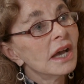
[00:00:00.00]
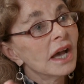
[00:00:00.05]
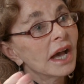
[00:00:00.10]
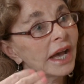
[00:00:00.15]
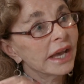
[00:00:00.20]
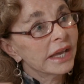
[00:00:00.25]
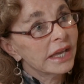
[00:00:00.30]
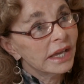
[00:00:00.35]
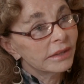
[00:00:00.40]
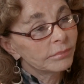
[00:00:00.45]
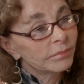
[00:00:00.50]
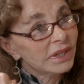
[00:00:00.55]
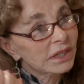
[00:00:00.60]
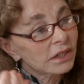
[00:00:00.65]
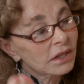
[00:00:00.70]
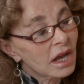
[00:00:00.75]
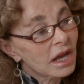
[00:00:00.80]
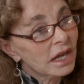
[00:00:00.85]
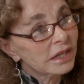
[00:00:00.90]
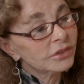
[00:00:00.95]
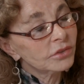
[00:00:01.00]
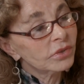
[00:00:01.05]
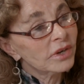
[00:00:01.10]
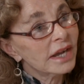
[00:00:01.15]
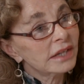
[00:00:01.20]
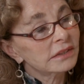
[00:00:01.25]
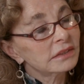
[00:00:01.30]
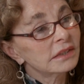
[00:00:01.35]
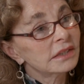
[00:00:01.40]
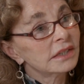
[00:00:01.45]
I had been
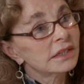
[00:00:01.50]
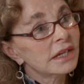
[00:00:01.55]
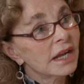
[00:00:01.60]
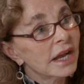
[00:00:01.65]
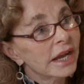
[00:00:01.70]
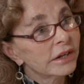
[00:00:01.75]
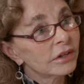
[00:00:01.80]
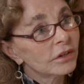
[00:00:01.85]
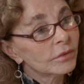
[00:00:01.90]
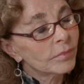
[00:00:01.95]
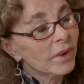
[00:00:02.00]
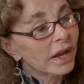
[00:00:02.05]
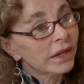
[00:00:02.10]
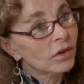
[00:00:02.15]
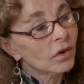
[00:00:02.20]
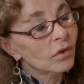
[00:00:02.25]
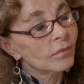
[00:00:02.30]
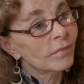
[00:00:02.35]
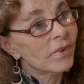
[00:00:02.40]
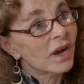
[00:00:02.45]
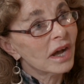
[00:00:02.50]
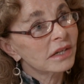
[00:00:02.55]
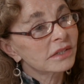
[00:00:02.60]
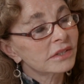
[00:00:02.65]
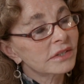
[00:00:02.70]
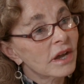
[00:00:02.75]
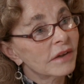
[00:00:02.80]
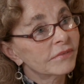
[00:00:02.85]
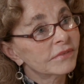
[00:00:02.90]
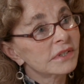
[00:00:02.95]
contracted and hired by Home
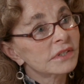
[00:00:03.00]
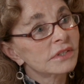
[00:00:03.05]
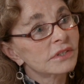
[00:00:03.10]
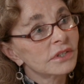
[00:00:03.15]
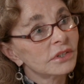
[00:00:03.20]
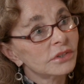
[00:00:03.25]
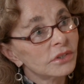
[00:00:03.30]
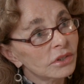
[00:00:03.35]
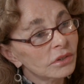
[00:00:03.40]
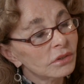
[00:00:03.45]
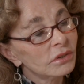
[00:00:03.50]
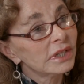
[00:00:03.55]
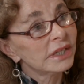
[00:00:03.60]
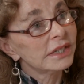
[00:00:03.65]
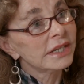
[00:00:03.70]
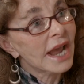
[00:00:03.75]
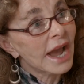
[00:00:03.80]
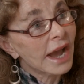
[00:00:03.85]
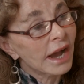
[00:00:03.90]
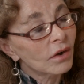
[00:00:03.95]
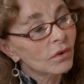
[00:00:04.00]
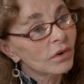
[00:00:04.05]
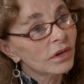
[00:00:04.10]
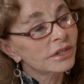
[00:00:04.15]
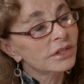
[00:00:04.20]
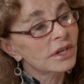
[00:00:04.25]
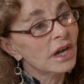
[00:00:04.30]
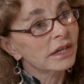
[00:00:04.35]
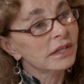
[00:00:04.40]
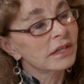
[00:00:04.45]
Box Office to do an
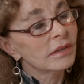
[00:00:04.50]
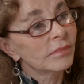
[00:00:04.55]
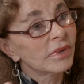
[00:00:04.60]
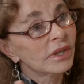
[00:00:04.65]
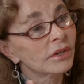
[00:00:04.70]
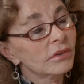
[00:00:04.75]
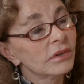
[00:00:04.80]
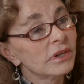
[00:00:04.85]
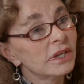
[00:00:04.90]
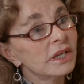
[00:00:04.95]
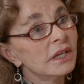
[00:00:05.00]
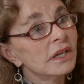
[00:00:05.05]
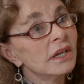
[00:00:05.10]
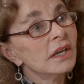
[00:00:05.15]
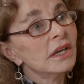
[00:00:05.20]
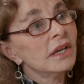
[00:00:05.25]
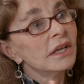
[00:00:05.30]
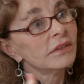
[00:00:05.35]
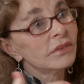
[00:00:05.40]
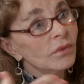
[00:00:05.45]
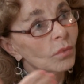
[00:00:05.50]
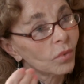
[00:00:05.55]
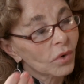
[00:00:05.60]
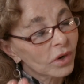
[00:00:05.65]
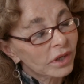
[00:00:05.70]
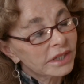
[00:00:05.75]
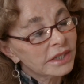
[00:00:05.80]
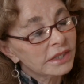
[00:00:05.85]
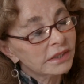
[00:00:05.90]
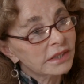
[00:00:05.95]
hour documentary. The
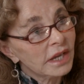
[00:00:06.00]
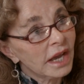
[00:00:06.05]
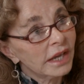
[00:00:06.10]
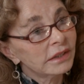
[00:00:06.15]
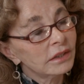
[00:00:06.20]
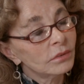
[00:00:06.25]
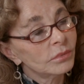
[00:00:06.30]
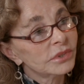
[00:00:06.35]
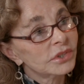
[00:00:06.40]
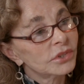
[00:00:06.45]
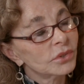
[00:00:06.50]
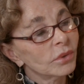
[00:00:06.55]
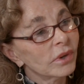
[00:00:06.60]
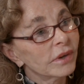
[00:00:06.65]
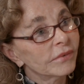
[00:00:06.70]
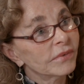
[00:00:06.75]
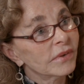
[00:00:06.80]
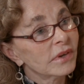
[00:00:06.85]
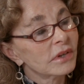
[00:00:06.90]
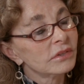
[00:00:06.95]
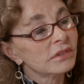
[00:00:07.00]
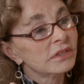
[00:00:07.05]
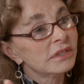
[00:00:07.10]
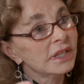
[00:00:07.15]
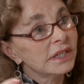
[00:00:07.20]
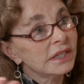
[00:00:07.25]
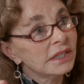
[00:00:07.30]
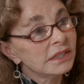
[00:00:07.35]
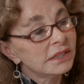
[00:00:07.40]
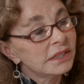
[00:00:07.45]
working title was UFOs,
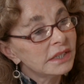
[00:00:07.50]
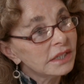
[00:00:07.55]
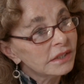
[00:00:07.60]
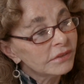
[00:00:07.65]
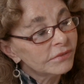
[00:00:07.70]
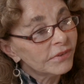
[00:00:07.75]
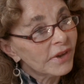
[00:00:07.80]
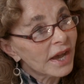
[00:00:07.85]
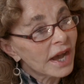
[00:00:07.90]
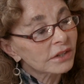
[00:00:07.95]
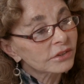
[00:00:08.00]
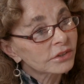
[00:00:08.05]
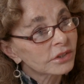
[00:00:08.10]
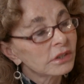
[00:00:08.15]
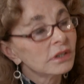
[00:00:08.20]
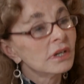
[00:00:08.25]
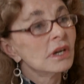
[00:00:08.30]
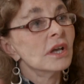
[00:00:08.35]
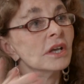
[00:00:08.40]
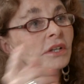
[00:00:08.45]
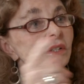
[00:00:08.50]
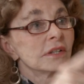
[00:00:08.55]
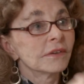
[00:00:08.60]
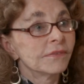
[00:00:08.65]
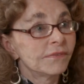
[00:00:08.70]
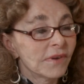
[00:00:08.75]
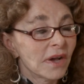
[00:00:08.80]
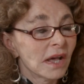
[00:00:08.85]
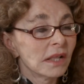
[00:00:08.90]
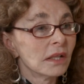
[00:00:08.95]
the E.T. Factor, to
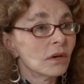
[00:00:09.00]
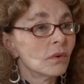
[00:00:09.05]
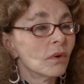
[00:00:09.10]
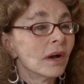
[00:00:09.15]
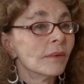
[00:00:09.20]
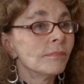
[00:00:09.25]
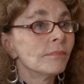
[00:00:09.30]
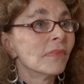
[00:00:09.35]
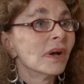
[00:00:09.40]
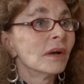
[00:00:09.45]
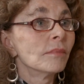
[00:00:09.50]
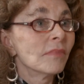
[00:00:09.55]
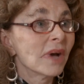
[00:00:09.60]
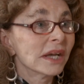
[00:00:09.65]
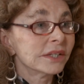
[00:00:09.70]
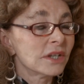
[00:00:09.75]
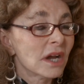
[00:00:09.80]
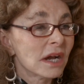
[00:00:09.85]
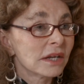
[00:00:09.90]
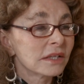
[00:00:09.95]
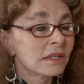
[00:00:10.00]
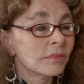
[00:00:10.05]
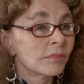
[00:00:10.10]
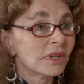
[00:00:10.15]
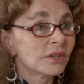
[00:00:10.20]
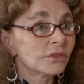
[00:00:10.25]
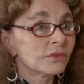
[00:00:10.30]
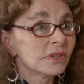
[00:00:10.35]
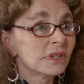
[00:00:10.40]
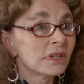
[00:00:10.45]
follow up my
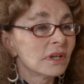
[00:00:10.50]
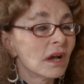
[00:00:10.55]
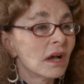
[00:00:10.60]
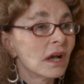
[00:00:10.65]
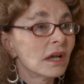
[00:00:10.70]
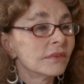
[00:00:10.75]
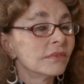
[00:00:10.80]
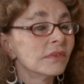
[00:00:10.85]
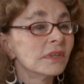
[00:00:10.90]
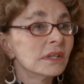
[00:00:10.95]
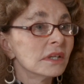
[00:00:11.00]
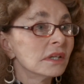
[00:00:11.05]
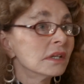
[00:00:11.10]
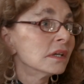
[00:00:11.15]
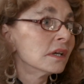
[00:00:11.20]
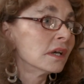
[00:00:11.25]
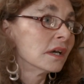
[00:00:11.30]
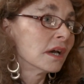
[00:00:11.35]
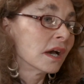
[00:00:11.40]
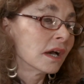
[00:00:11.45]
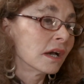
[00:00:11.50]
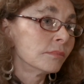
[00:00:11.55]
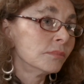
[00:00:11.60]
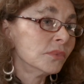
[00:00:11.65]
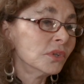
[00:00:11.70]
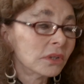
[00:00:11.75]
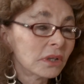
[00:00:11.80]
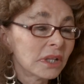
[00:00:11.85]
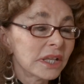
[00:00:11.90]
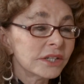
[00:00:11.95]
documentary on the
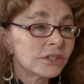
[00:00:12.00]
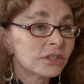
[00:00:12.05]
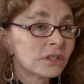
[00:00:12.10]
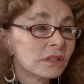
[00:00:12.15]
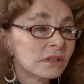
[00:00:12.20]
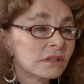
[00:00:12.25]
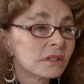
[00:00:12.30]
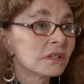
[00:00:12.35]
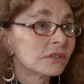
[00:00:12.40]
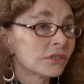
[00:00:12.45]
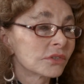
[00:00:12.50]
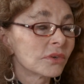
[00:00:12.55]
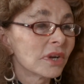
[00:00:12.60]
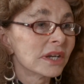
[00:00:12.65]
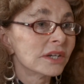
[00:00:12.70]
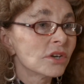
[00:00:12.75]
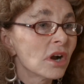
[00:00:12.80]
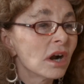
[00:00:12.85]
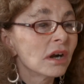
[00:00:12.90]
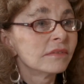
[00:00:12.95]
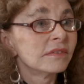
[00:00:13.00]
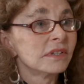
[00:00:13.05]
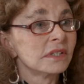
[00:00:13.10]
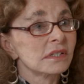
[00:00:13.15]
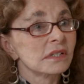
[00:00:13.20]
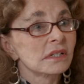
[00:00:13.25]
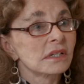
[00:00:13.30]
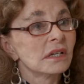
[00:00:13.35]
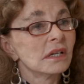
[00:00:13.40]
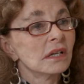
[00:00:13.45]
mutilations of Strange
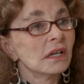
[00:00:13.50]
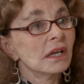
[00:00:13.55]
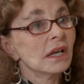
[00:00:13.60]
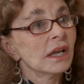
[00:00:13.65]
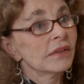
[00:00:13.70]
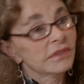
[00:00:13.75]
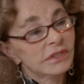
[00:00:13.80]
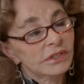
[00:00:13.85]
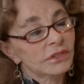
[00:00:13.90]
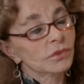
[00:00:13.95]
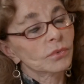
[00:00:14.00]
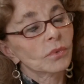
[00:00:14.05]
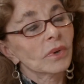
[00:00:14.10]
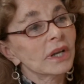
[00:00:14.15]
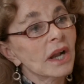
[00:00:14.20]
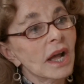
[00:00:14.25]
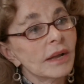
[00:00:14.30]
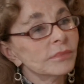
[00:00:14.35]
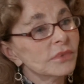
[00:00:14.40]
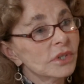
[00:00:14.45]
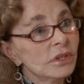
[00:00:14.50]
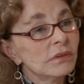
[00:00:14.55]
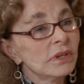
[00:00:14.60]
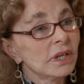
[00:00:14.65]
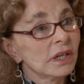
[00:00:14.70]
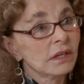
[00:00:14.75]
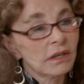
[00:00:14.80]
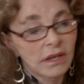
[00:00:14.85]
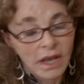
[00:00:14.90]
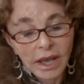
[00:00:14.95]
Harvest. This is what I'm
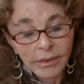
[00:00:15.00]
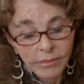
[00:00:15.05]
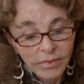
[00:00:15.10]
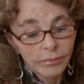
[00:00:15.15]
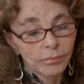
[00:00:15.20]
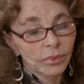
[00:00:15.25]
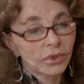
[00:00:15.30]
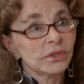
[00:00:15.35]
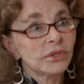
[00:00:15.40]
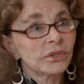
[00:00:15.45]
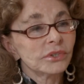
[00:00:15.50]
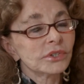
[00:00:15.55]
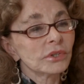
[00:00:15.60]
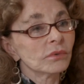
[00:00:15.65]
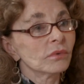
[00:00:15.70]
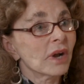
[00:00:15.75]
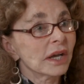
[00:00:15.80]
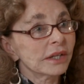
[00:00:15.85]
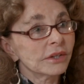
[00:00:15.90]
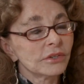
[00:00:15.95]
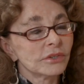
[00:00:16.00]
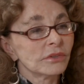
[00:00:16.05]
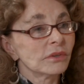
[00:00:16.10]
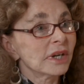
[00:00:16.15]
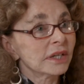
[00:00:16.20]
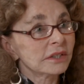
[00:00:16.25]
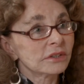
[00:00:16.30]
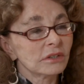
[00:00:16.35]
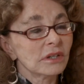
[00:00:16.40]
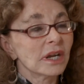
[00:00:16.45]
doing. I'm a producer, writer,
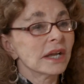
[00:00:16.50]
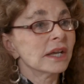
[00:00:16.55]
director,